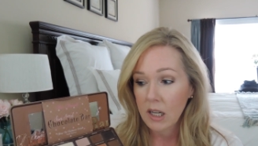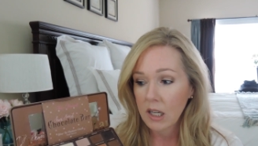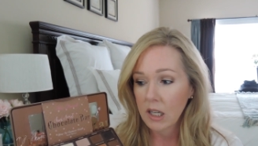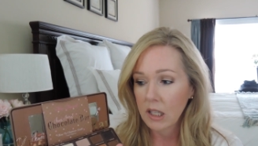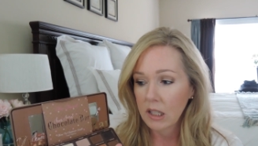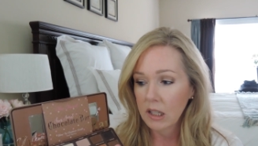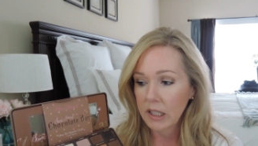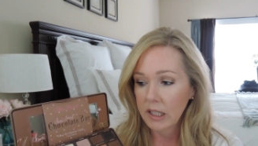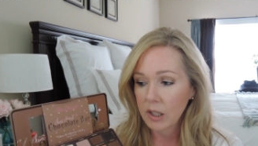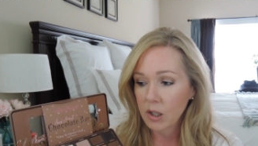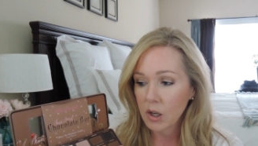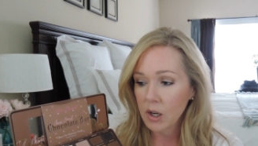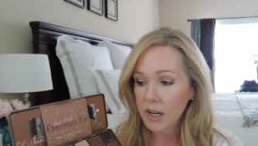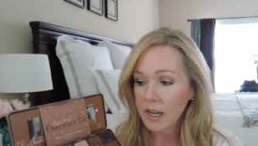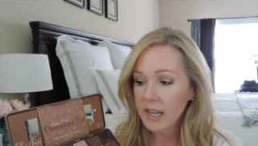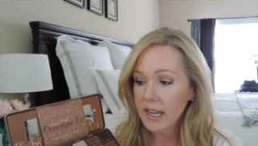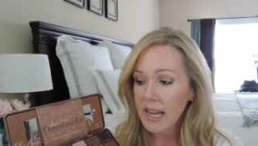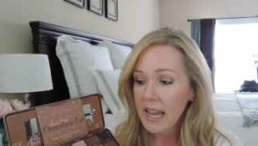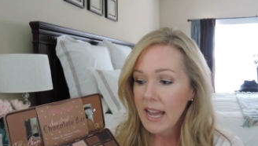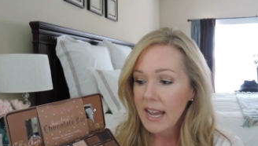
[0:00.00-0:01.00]

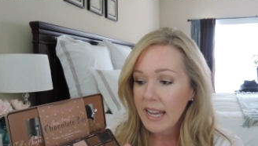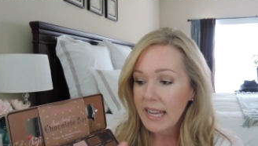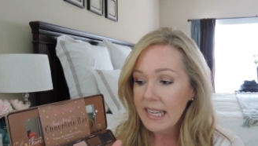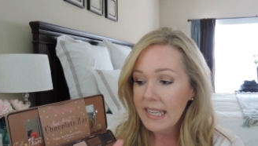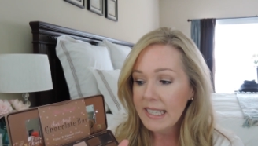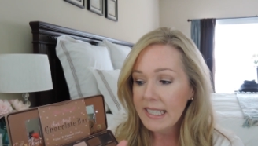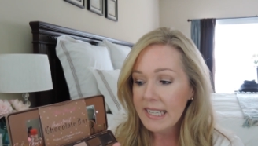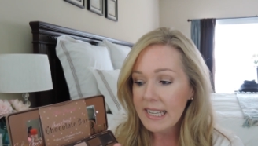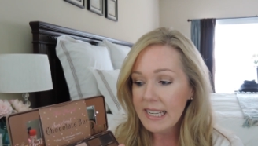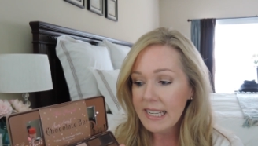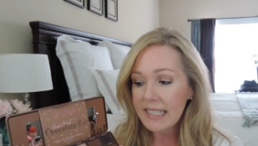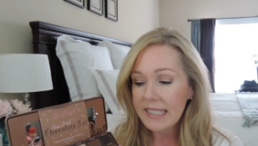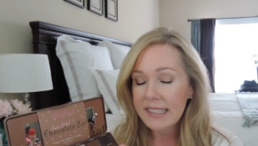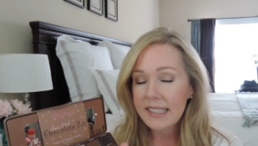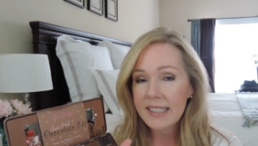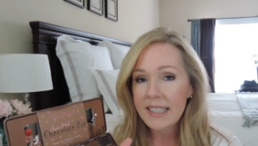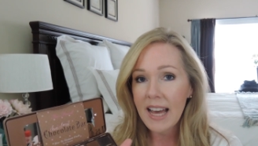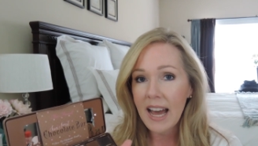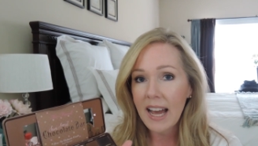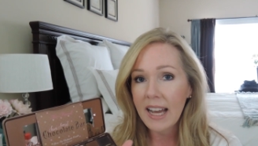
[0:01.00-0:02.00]
glittery. It
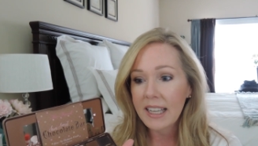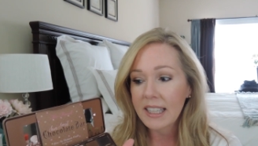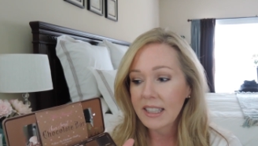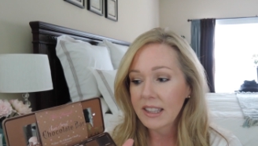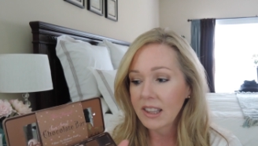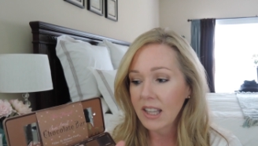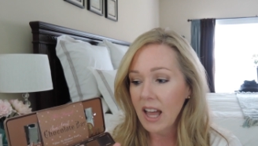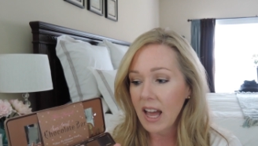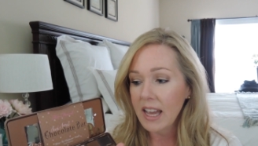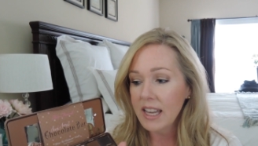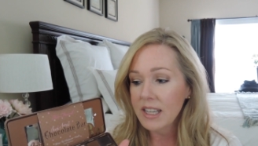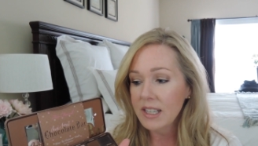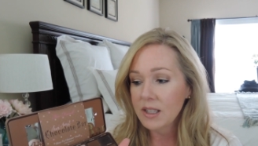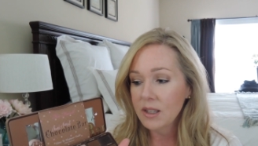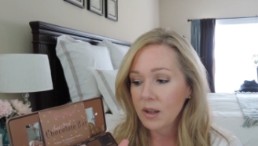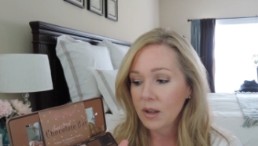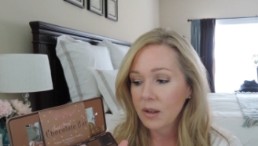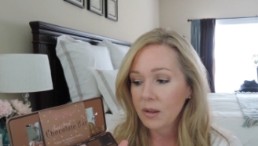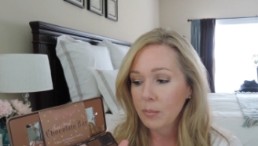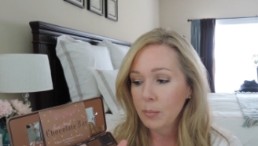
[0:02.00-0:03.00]
needs that
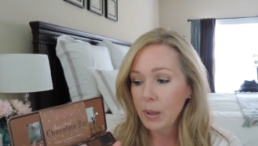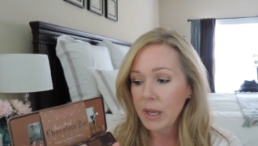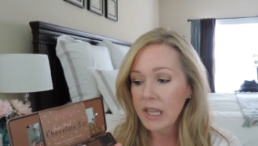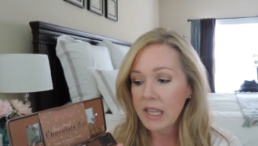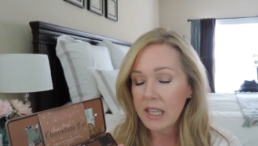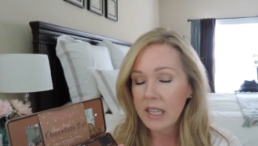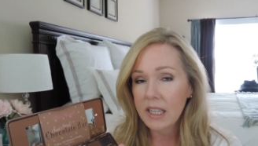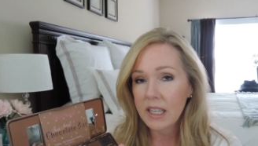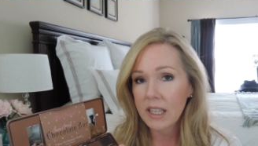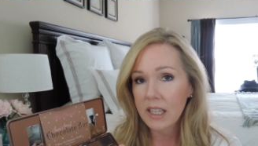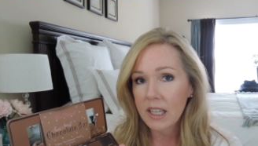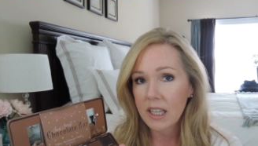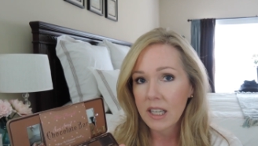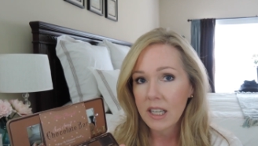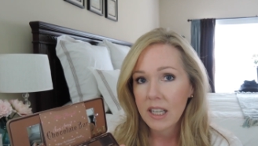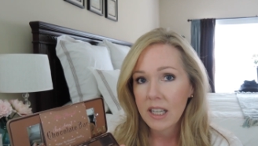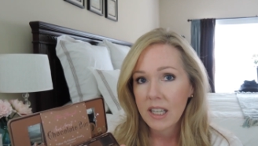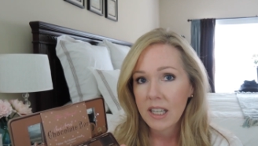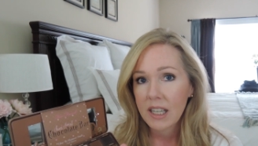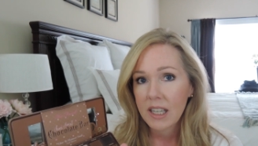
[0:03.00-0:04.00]
light pink
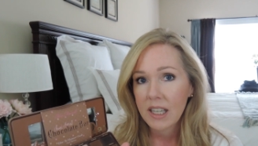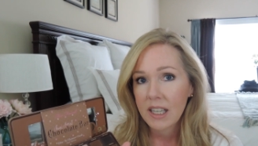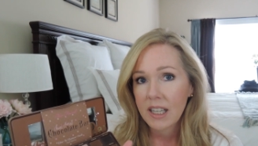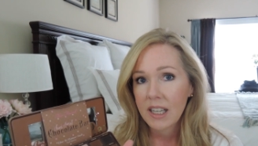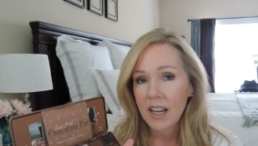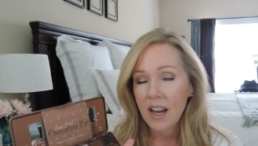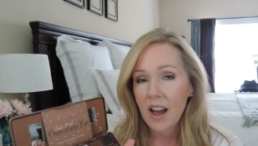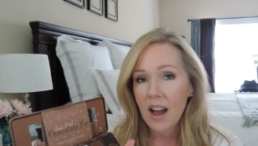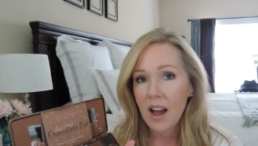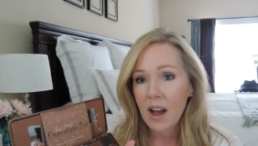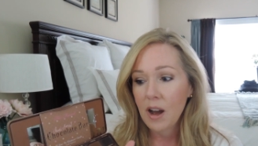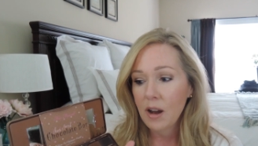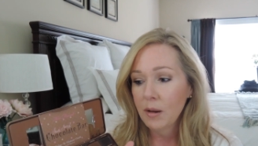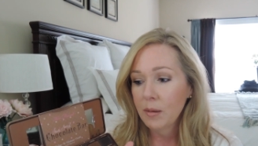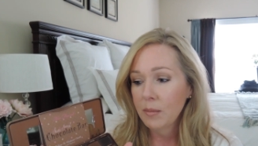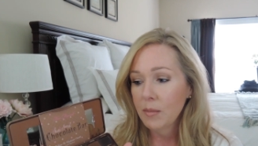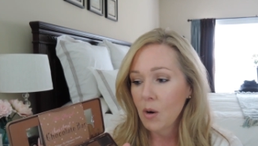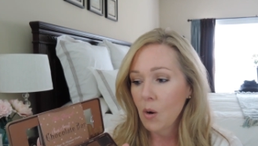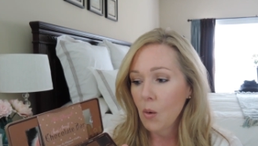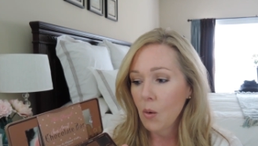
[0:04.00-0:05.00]

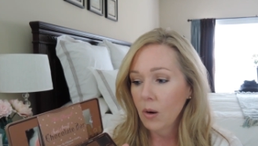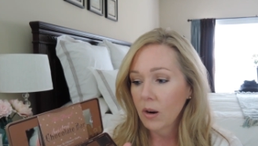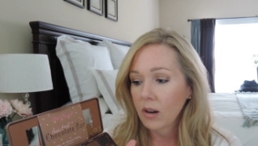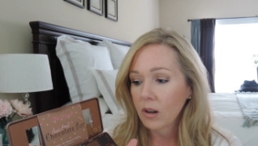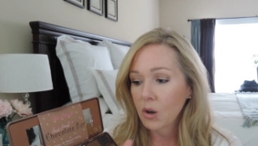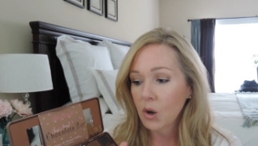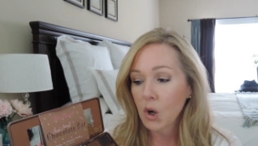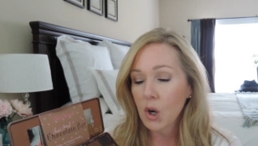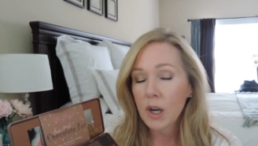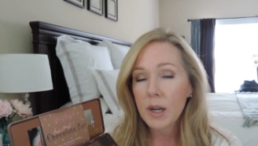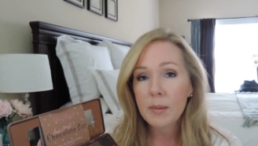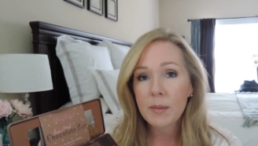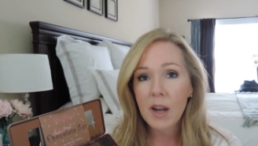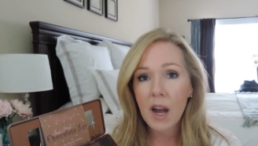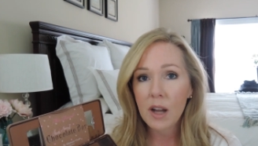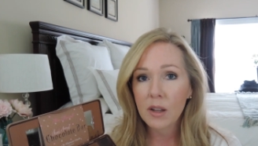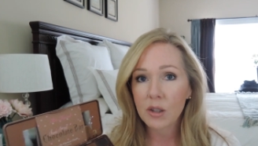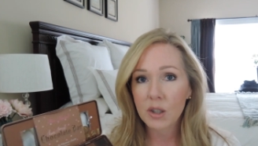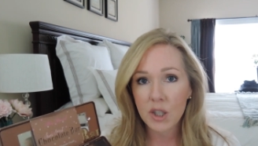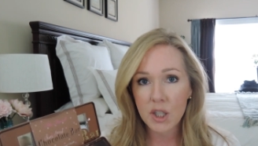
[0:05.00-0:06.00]
um, or a cream
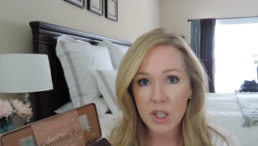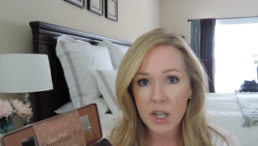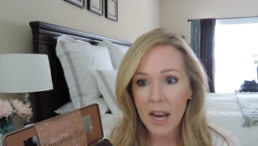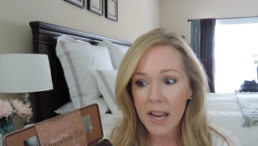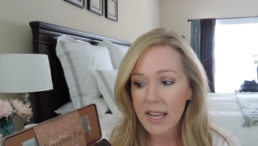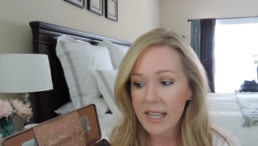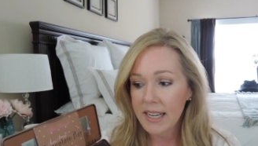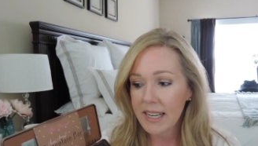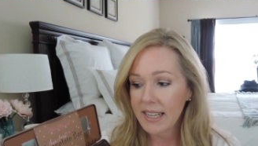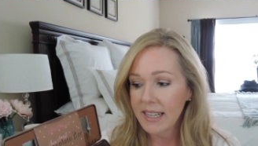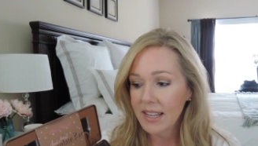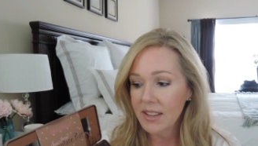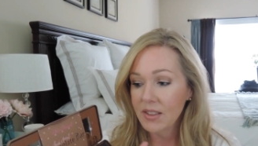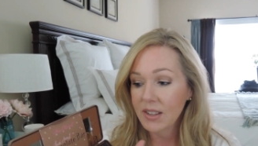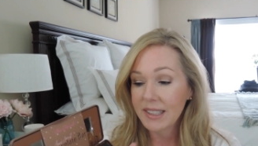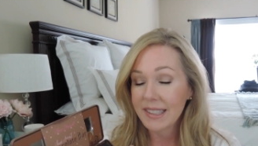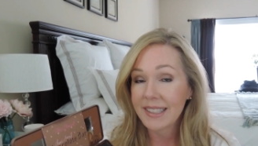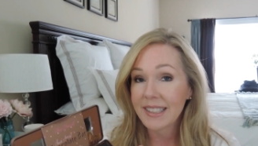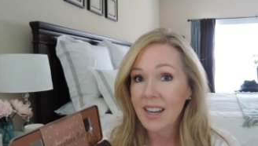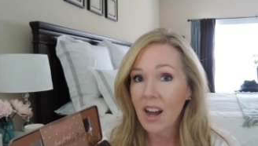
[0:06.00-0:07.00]
color shade in it
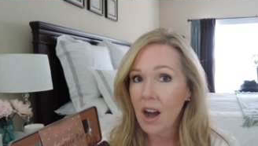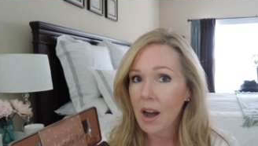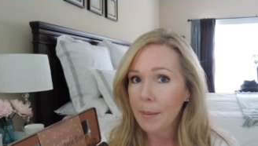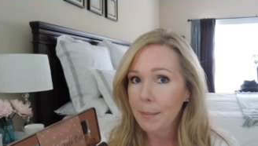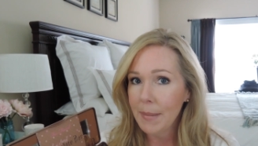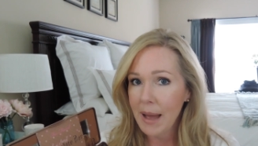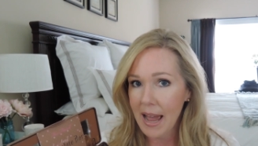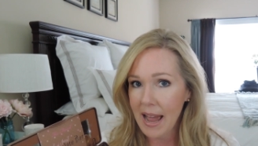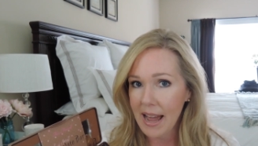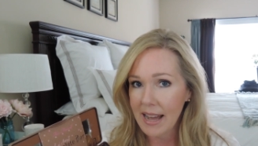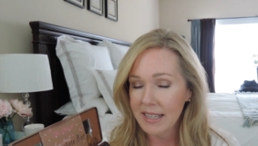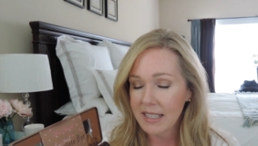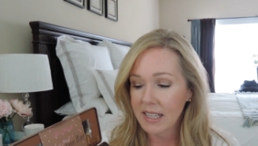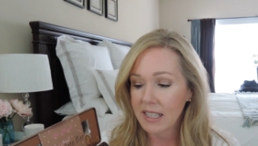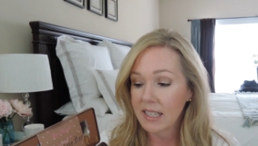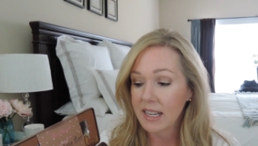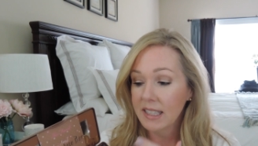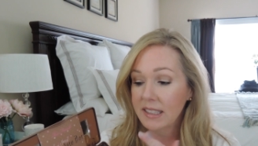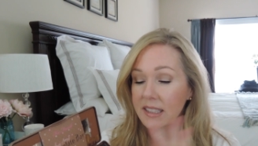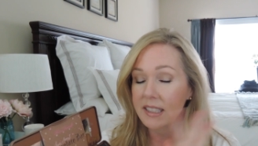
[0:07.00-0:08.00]
that's not matte.
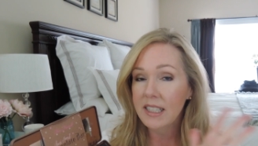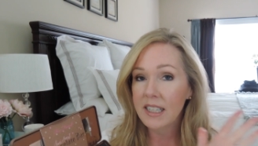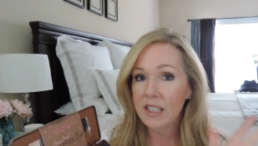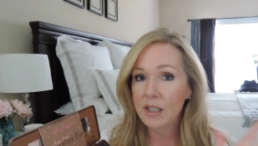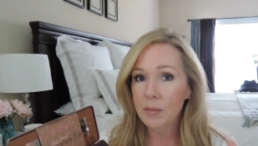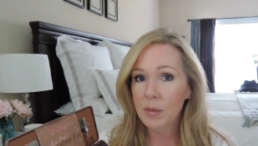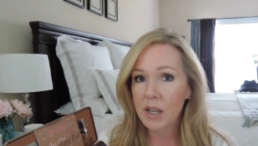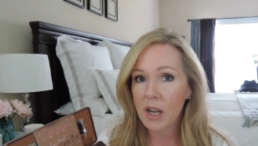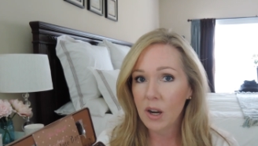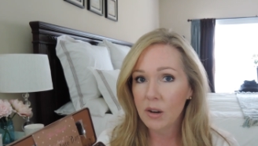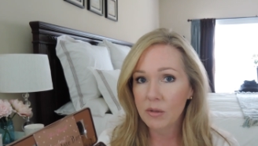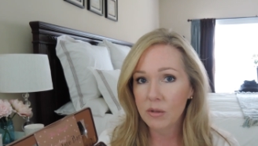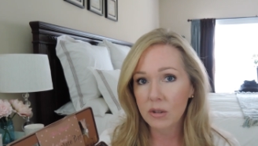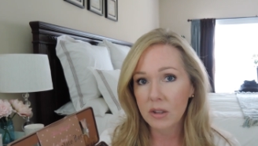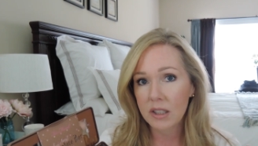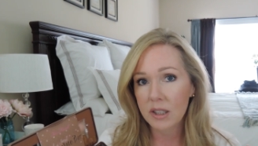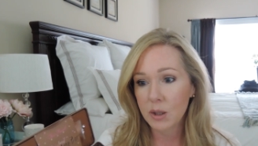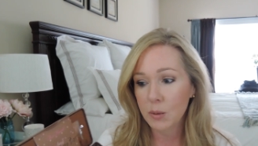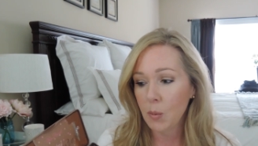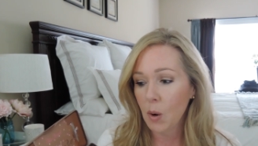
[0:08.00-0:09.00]
It doesn't need to be
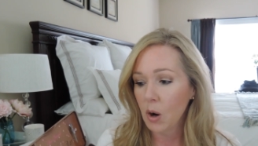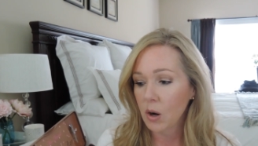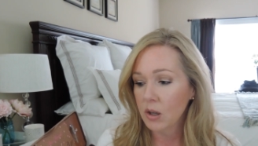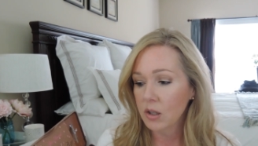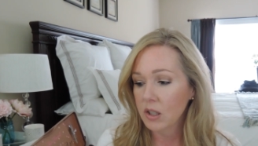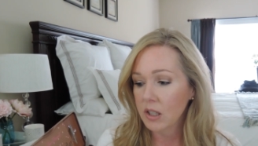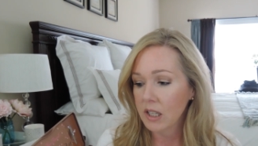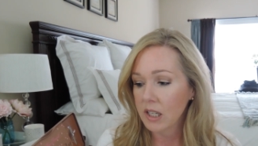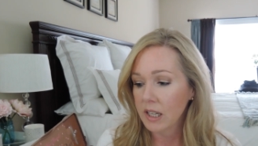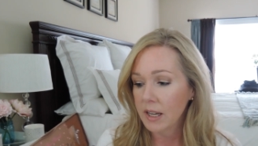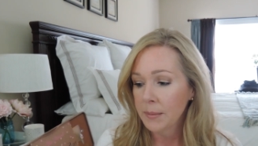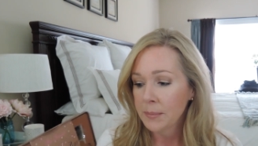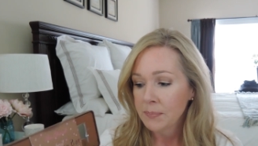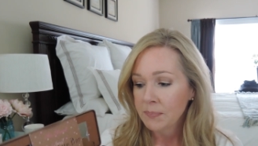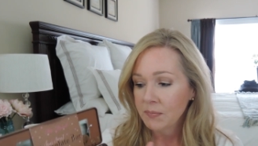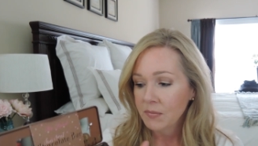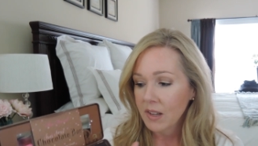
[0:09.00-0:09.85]
overly sparkly.